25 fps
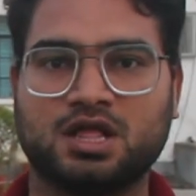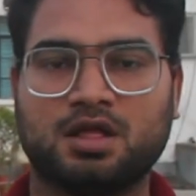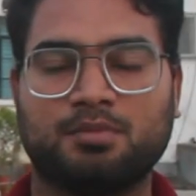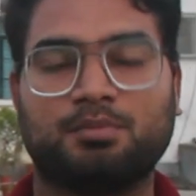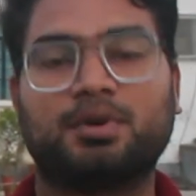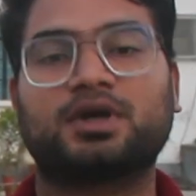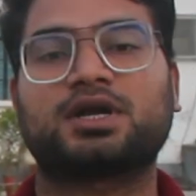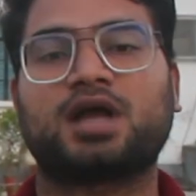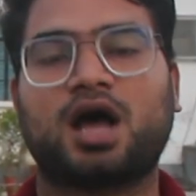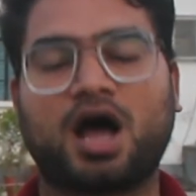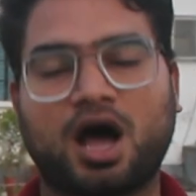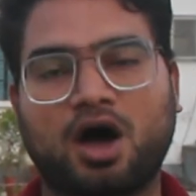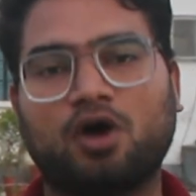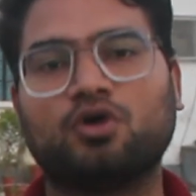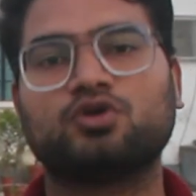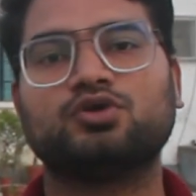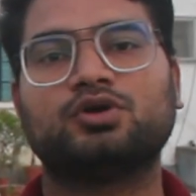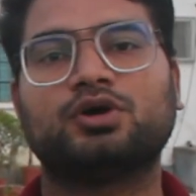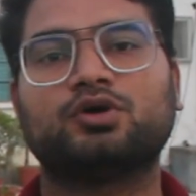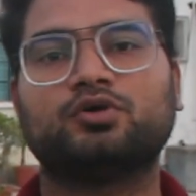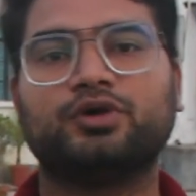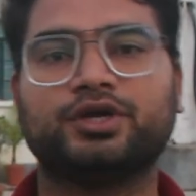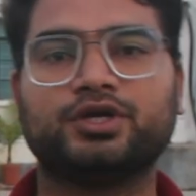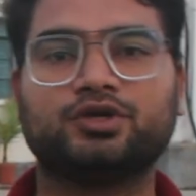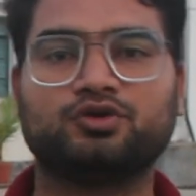But how you
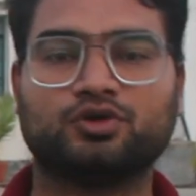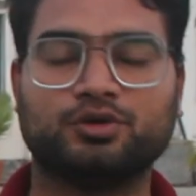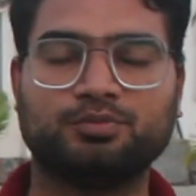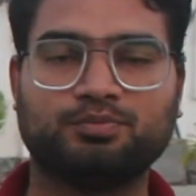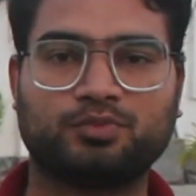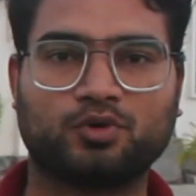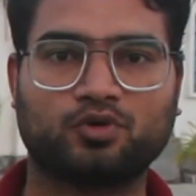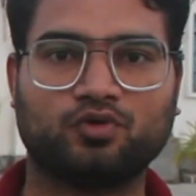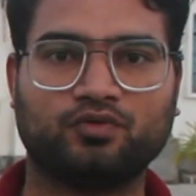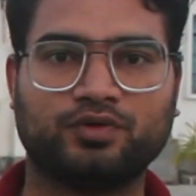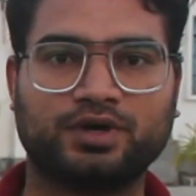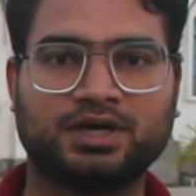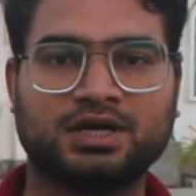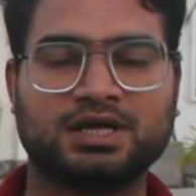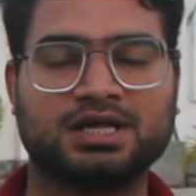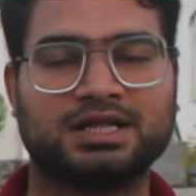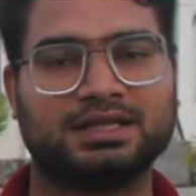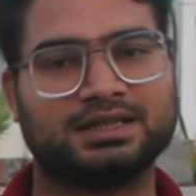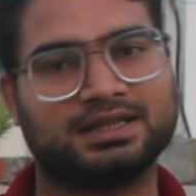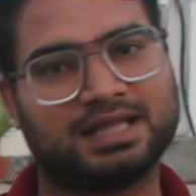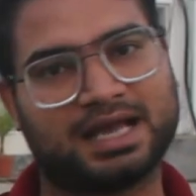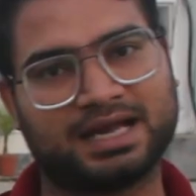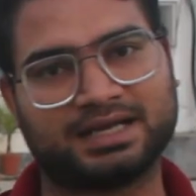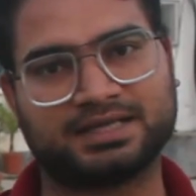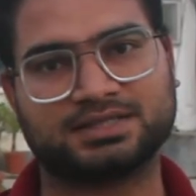are going to improve it,
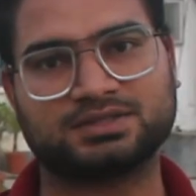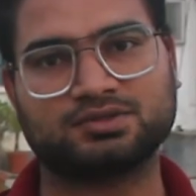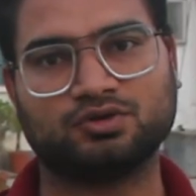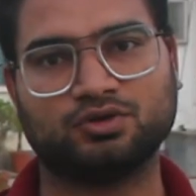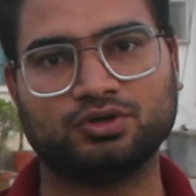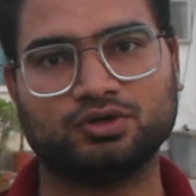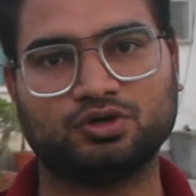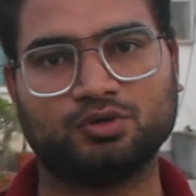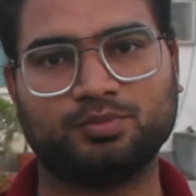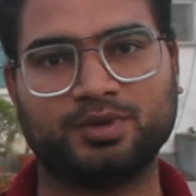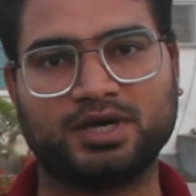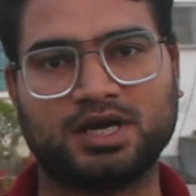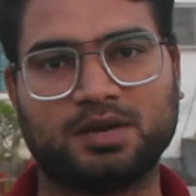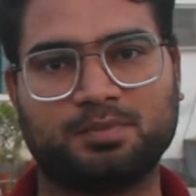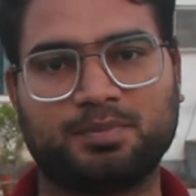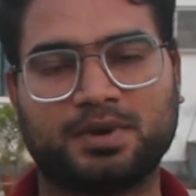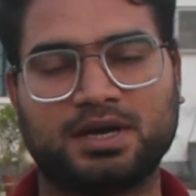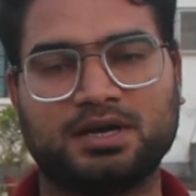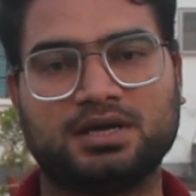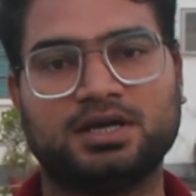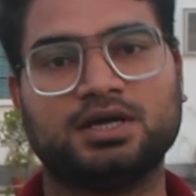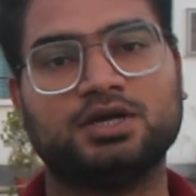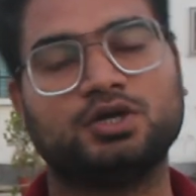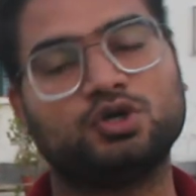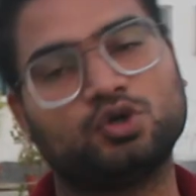that is going to be
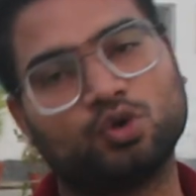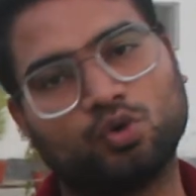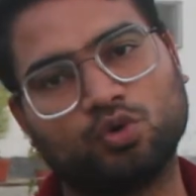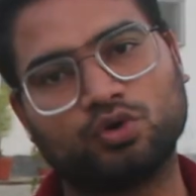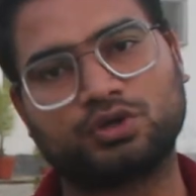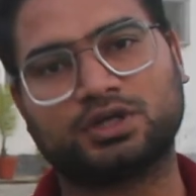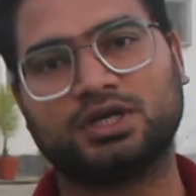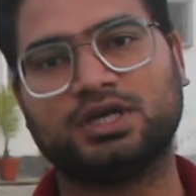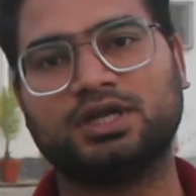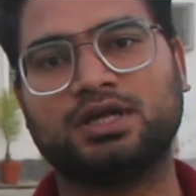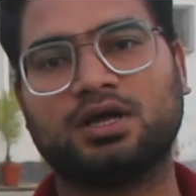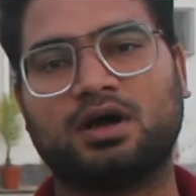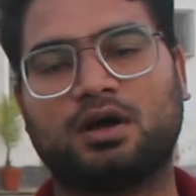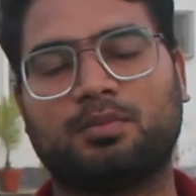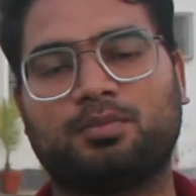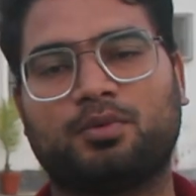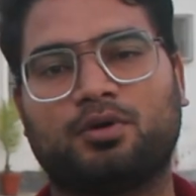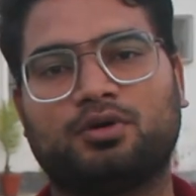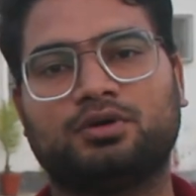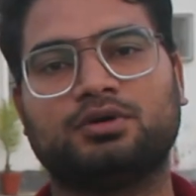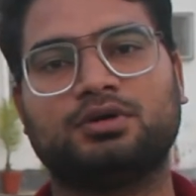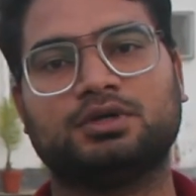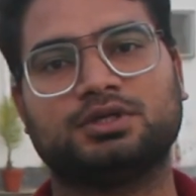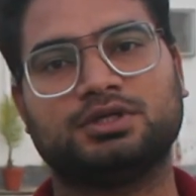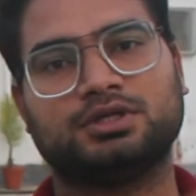dependent totally
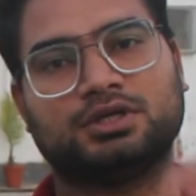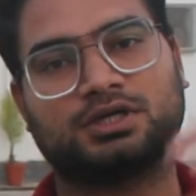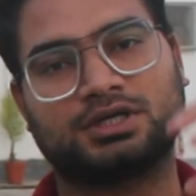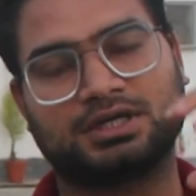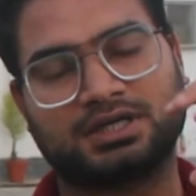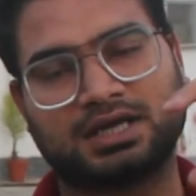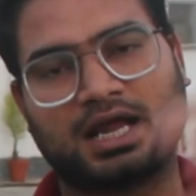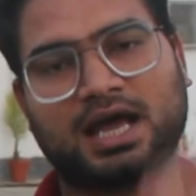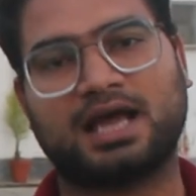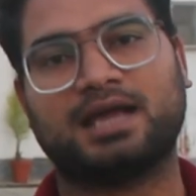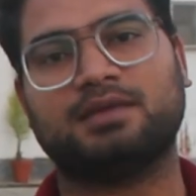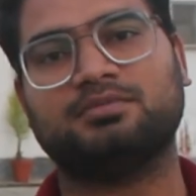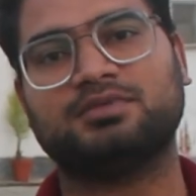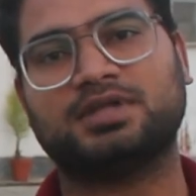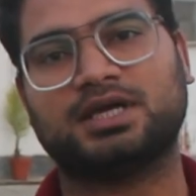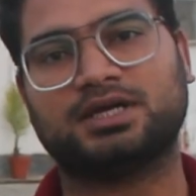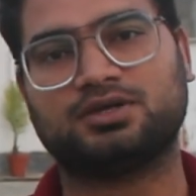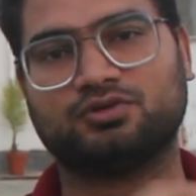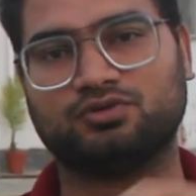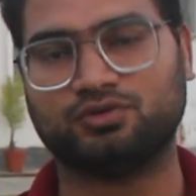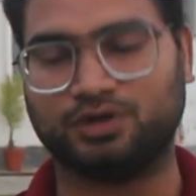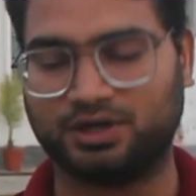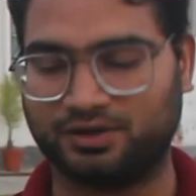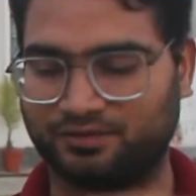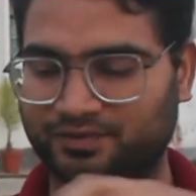upon your time that
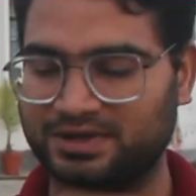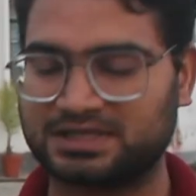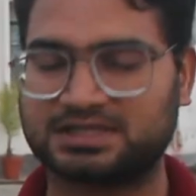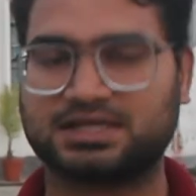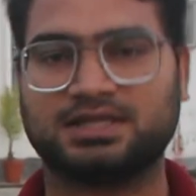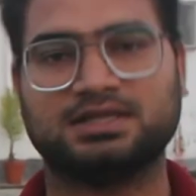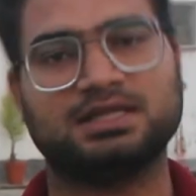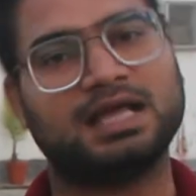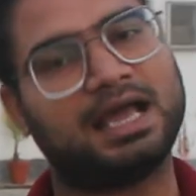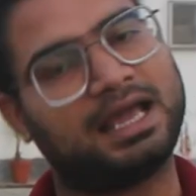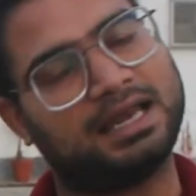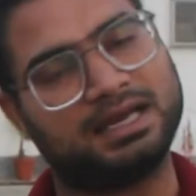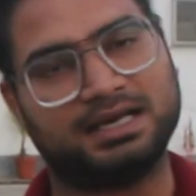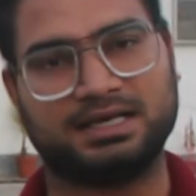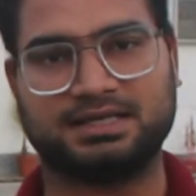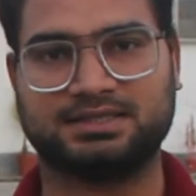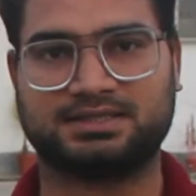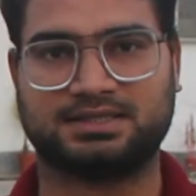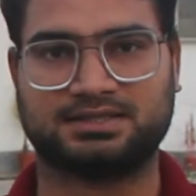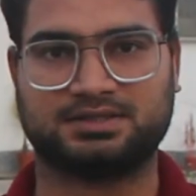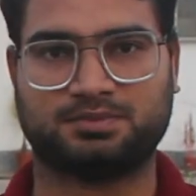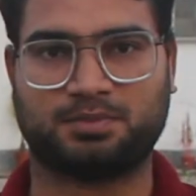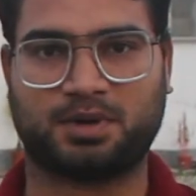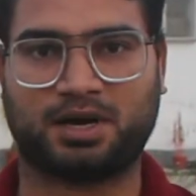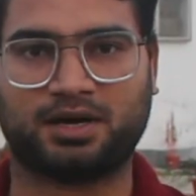you invest in the
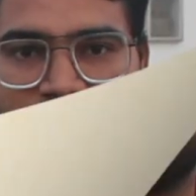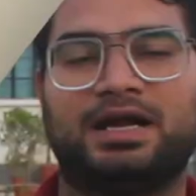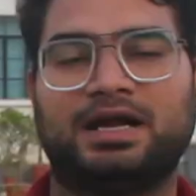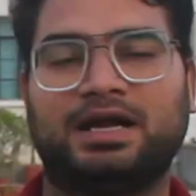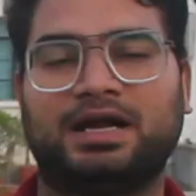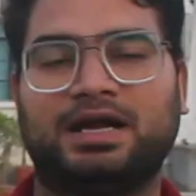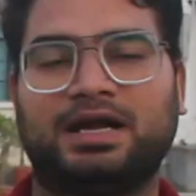analysis part.